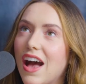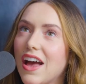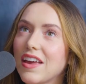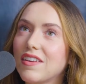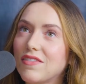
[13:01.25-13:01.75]

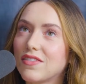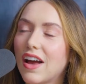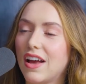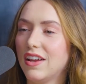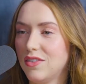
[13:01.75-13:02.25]
I
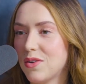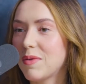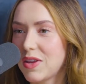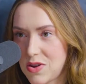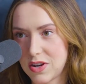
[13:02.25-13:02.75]
don't know
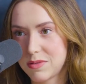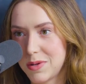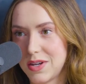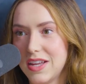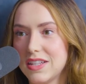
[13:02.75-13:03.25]
about your
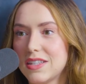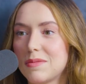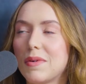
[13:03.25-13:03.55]
experience,